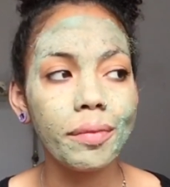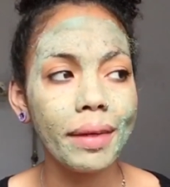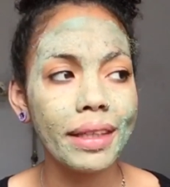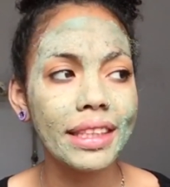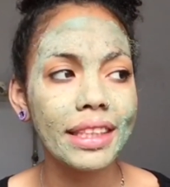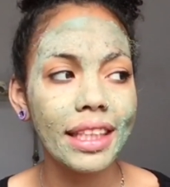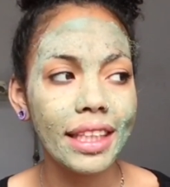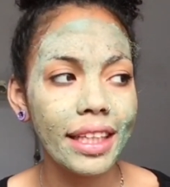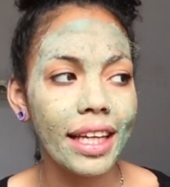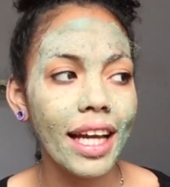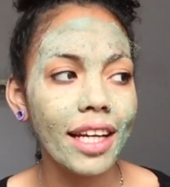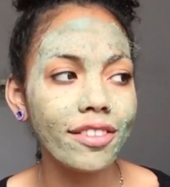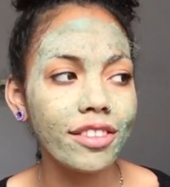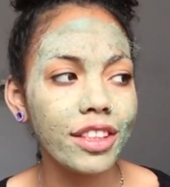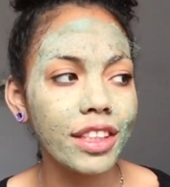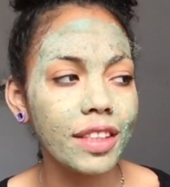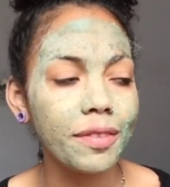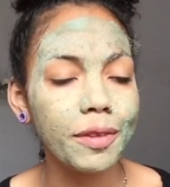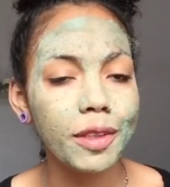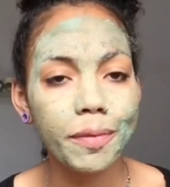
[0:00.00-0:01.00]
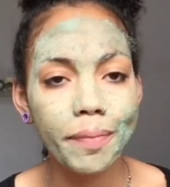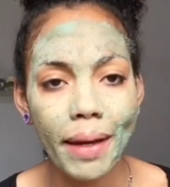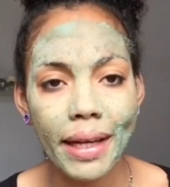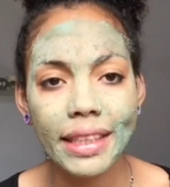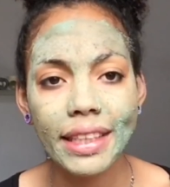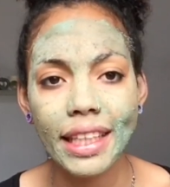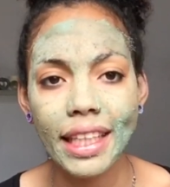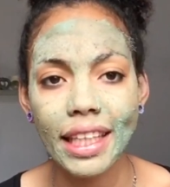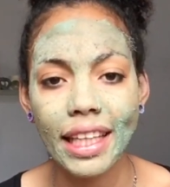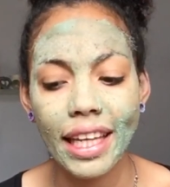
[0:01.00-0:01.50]
My skincare routine was
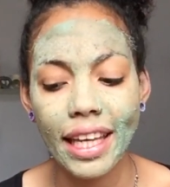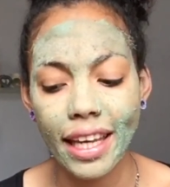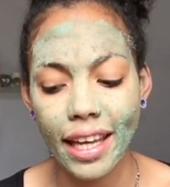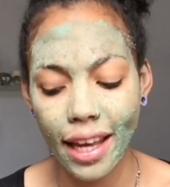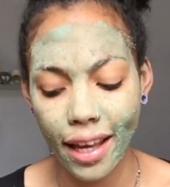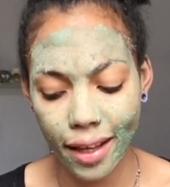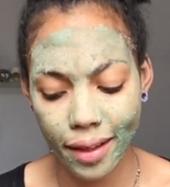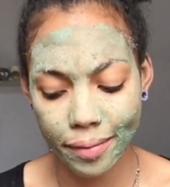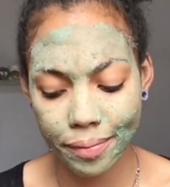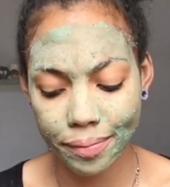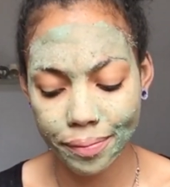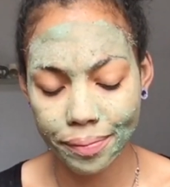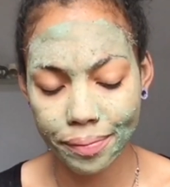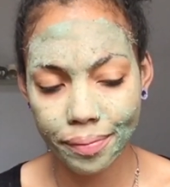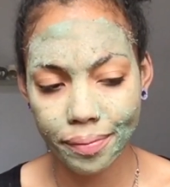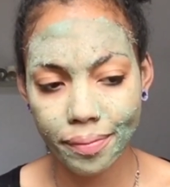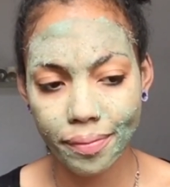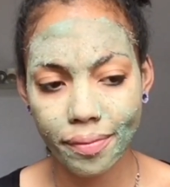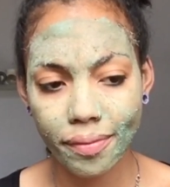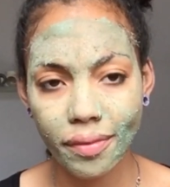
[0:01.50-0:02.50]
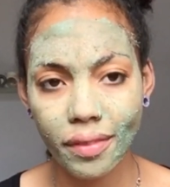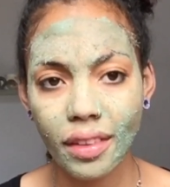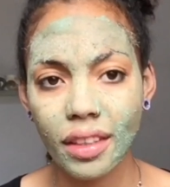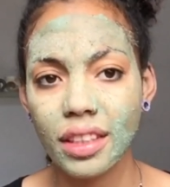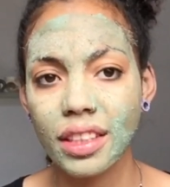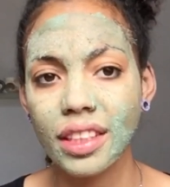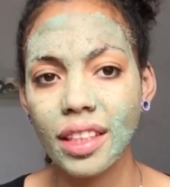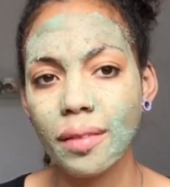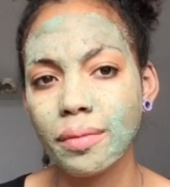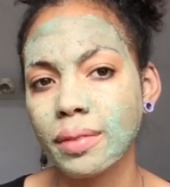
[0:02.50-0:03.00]
basically
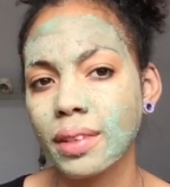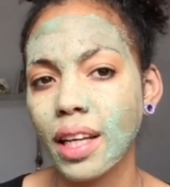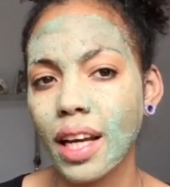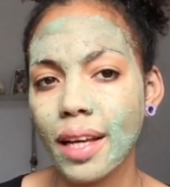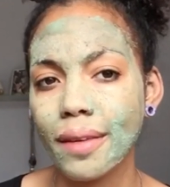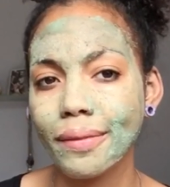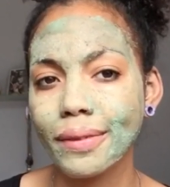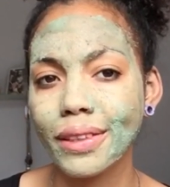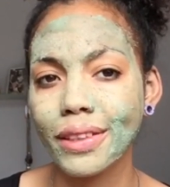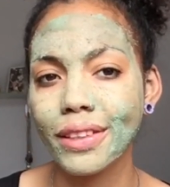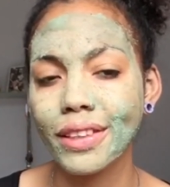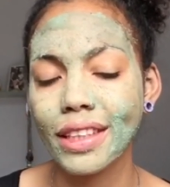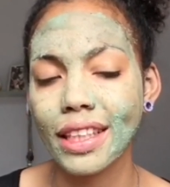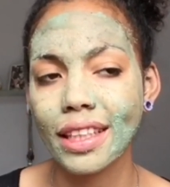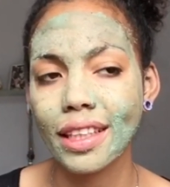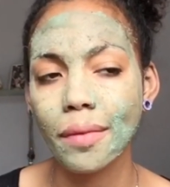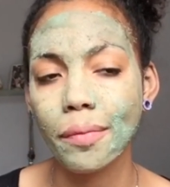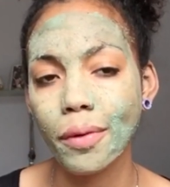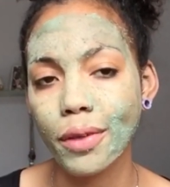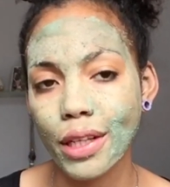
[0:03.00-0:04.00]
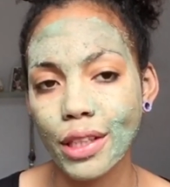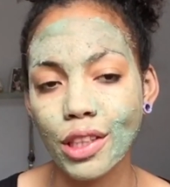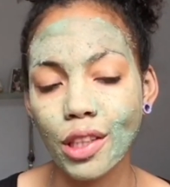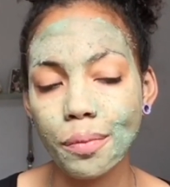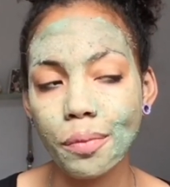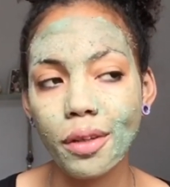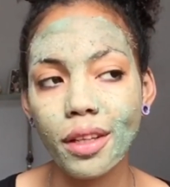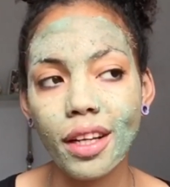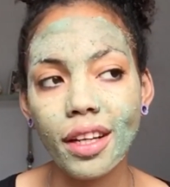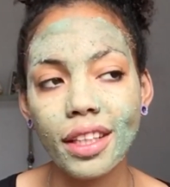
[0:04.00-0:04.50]
sometimes using the Body
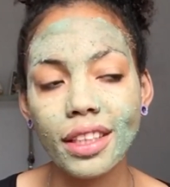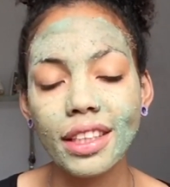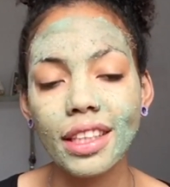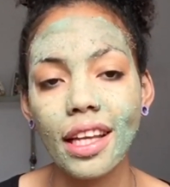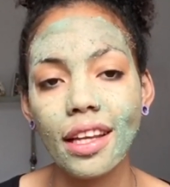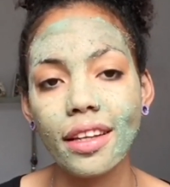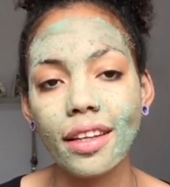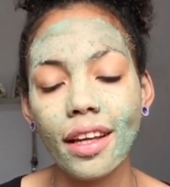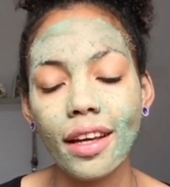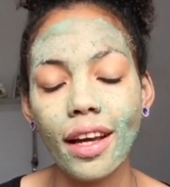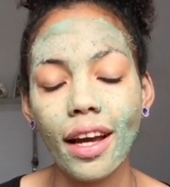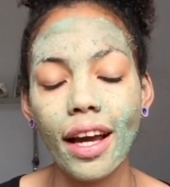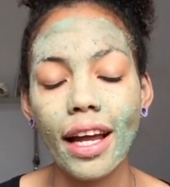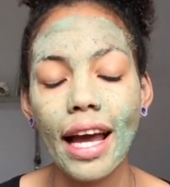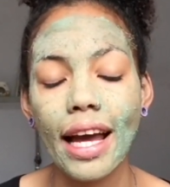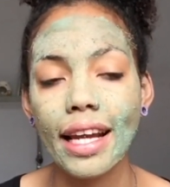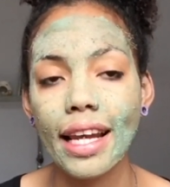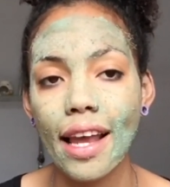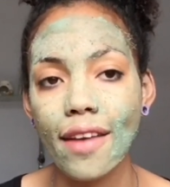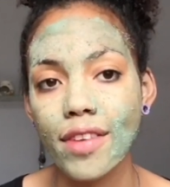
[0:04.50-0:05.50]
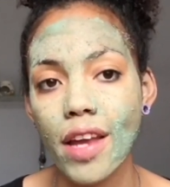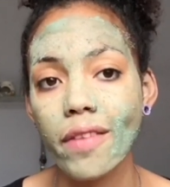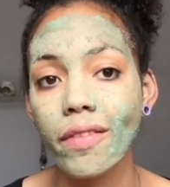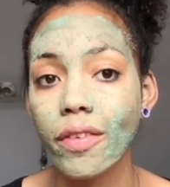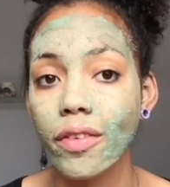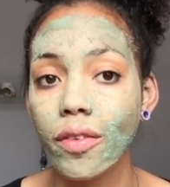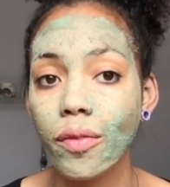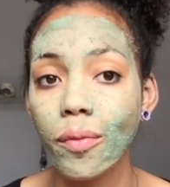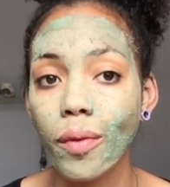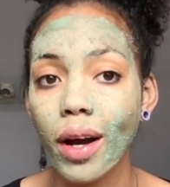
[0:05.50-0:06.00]
Shop products that I had left over
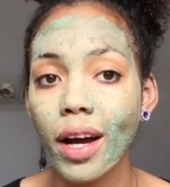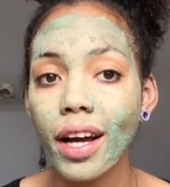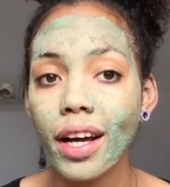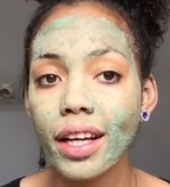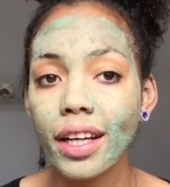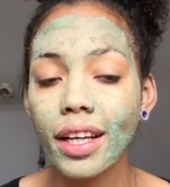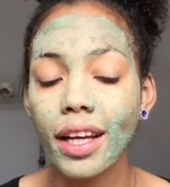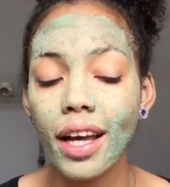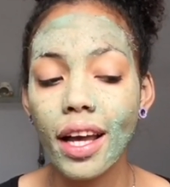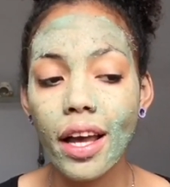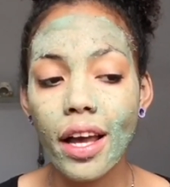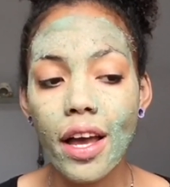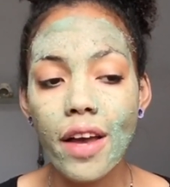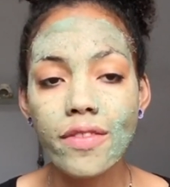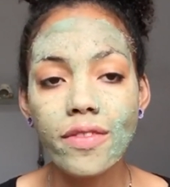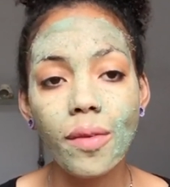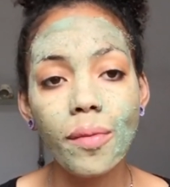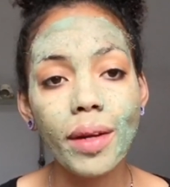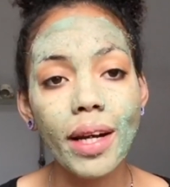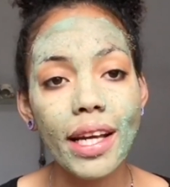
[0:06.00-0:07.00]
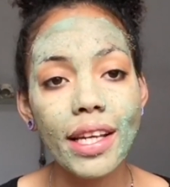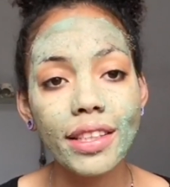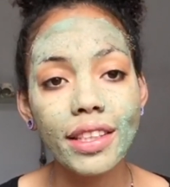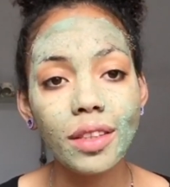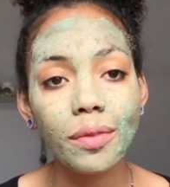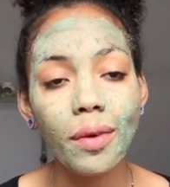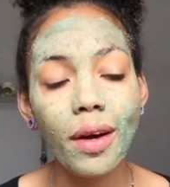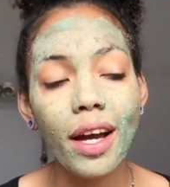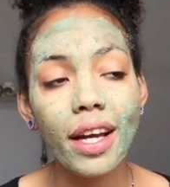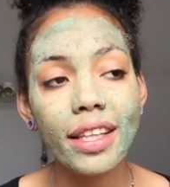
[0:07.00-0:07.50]
from work, from when I used
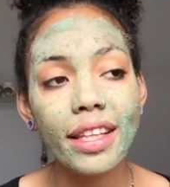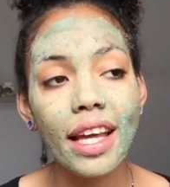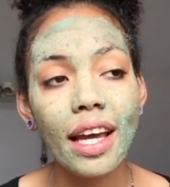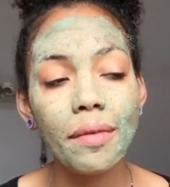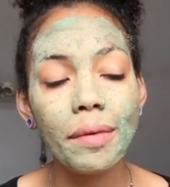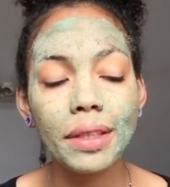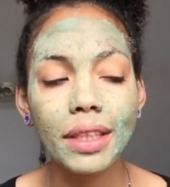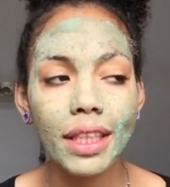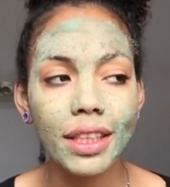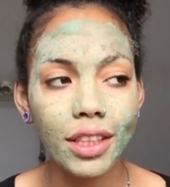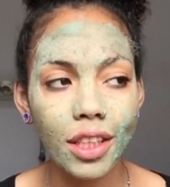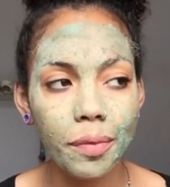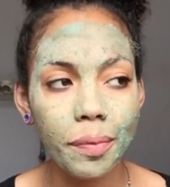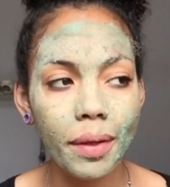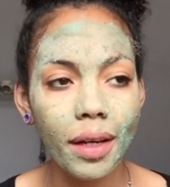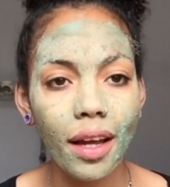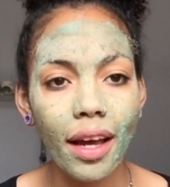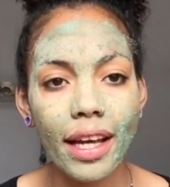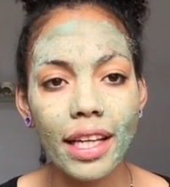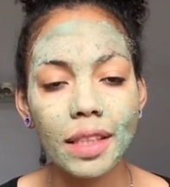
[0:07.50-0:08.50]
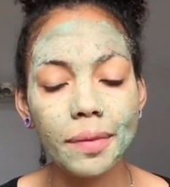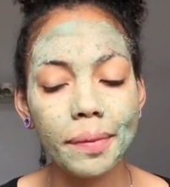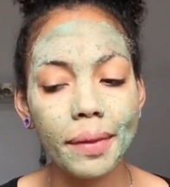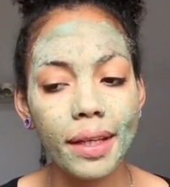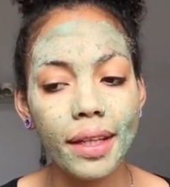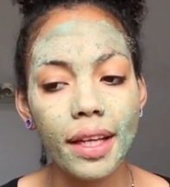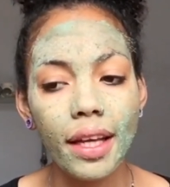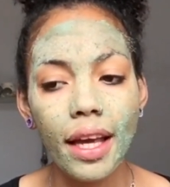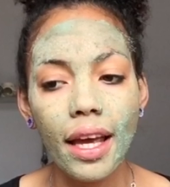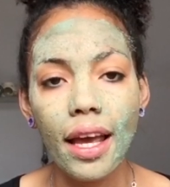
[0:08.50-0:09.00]
to work there, which I super liked,
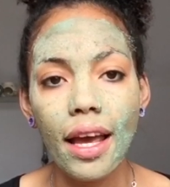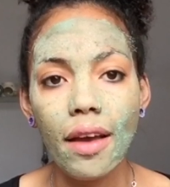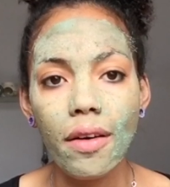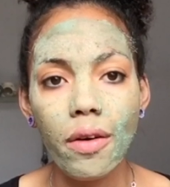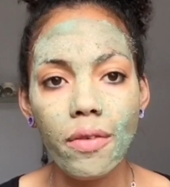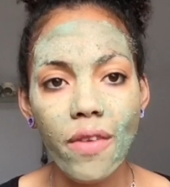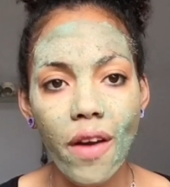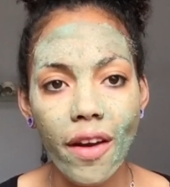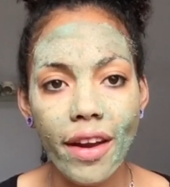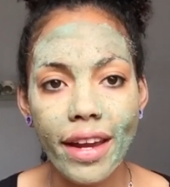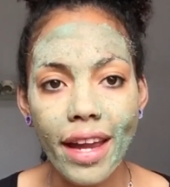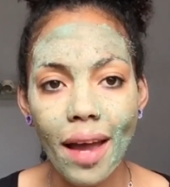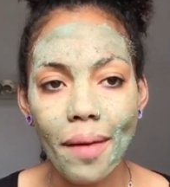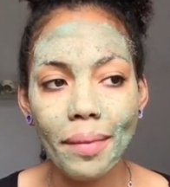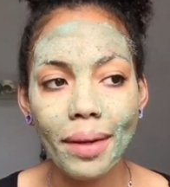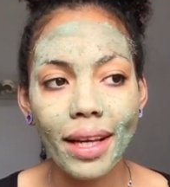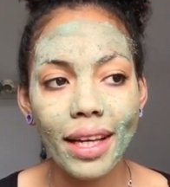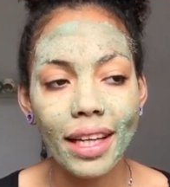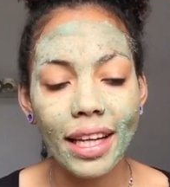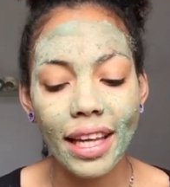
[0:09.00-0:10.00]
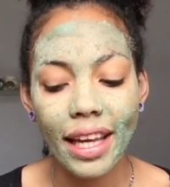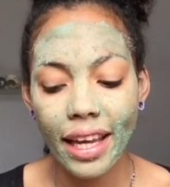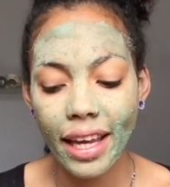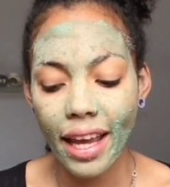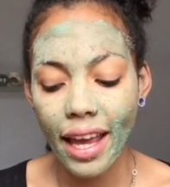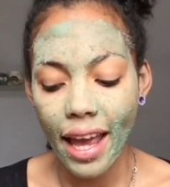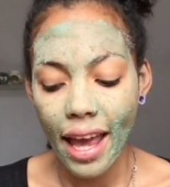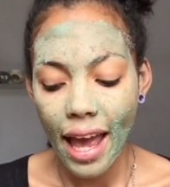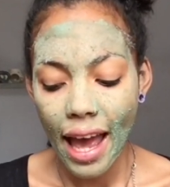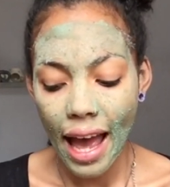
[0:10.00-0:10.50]
but were very
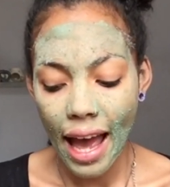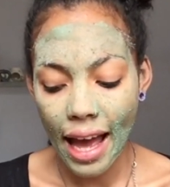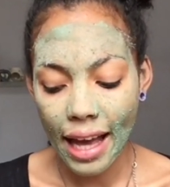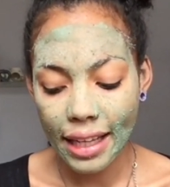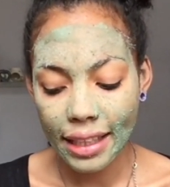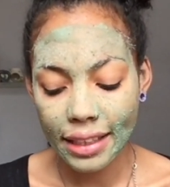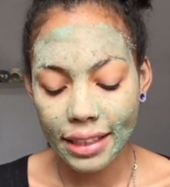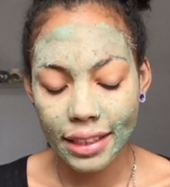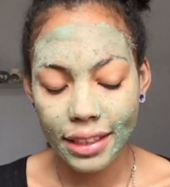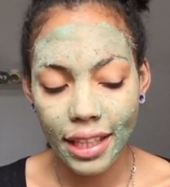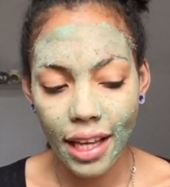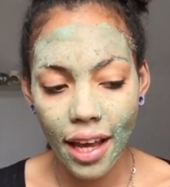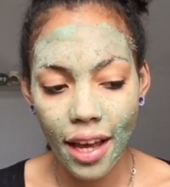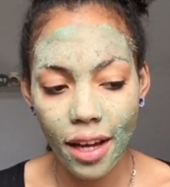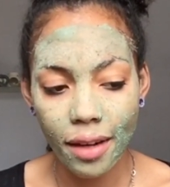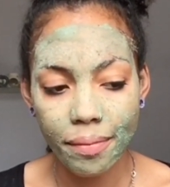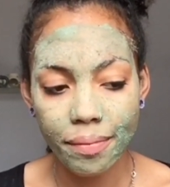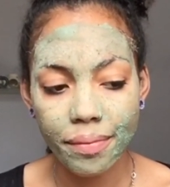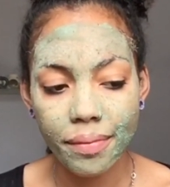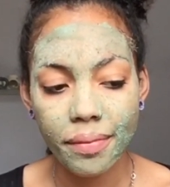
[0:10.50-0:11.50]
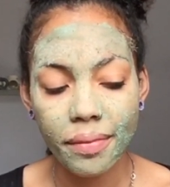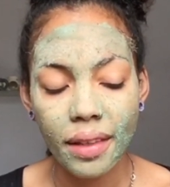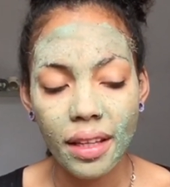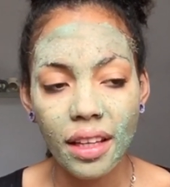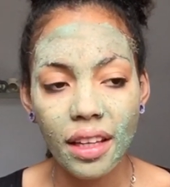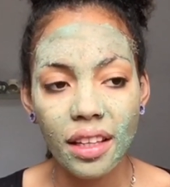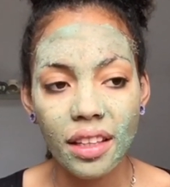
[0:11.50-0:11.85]
chemically, and